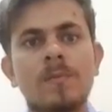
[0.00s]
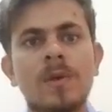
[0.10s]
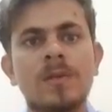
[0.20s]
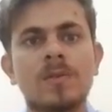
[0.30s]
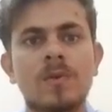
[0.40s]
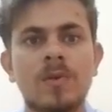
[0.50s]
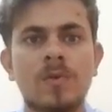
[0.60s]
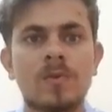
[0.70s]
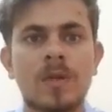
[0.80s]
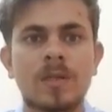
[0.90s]
Based on
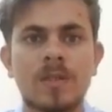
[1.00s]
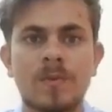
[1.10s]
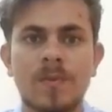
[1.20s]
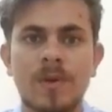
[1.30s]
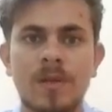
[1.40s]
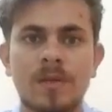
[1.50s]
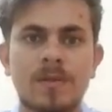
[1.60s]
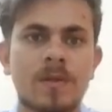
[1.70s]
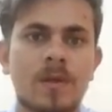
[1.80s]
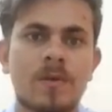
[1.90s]
new testimony
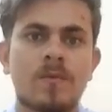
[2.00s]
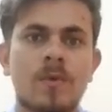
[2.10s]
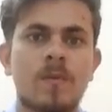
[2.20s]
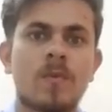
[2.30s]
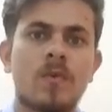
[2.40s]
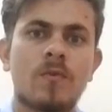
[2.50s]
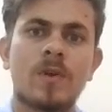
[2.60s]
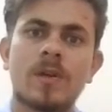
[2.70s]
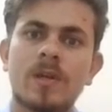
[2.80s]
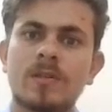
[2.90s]
from two
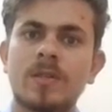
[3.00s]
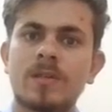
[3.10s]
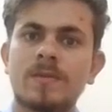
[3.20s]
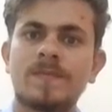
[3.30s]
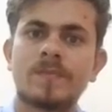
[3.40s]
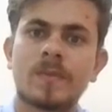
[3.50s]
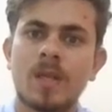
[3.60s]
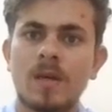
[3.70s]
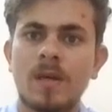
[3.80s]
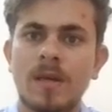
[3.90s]
witnesses,
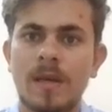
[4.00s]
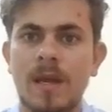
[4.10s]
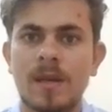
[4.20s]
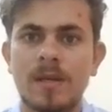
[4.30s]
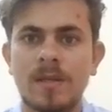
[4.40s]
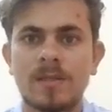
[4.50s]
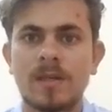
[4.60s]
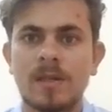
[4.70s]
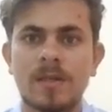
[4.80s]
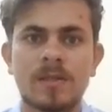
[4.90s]
Kenny is
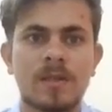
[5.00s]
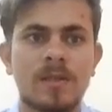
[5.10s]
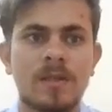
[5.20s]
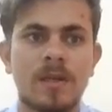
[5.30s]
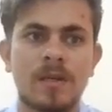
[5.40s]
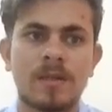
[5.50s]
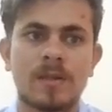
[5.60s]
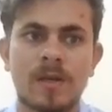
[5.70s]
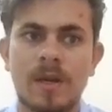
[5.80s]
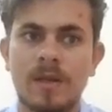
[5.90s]
arrested
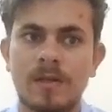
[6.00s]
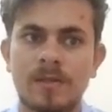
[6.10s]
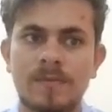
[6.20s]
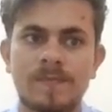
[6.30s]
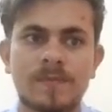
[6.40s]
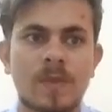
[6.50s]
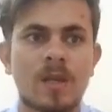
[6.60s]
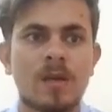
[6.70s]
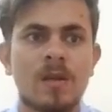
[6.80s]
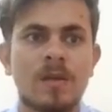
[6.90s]
and tried.
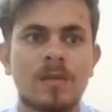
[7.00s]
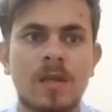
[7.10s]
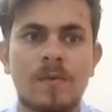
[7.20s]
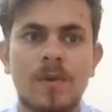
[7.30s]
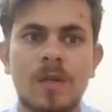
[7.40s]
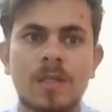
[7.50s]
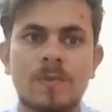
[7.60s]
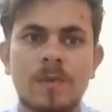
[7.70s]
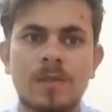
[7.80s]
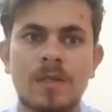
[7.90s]
The evidence
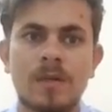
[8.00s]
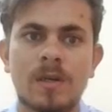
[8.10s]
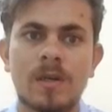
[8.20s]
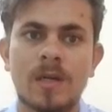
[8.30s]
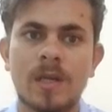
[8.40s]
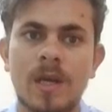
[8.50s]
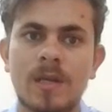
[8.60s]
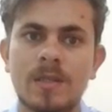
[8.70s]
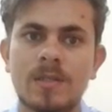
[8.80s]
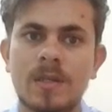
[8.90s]
presented at
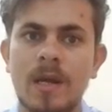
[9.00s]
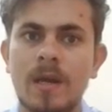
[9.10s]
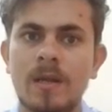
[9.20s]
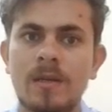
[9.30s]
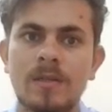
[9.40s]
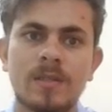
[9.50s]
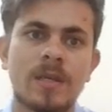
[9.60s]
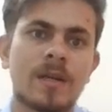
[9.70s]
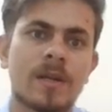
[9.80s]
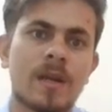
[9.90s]
Kenny's trial is
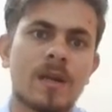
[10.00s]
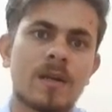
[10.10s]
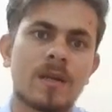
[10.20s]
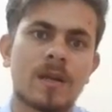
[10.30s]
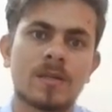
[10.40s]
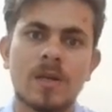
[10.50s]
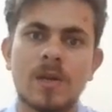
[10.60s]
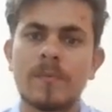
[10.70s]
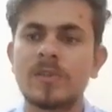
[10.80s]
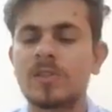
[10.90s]
entirely
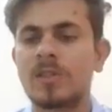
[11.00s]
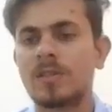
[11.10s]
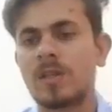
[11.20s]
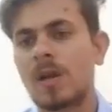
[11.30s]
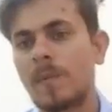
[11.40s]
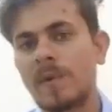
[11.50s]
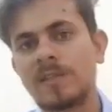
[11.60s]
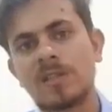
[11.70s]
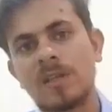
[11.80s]
circumstantial,